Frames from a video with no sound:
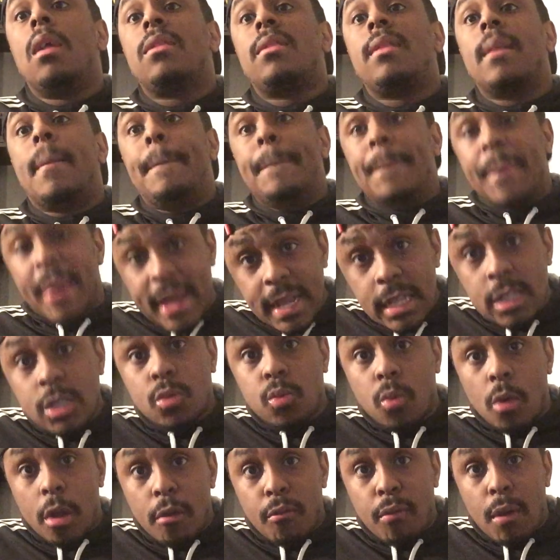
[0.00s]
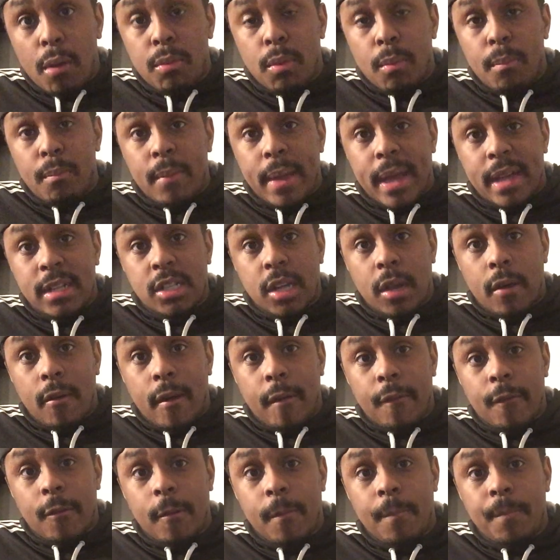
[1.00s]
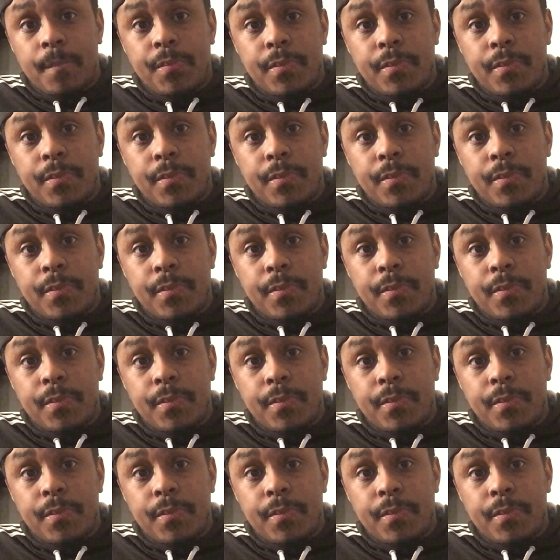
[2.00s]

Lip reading: The men's Royal Rumble match, however,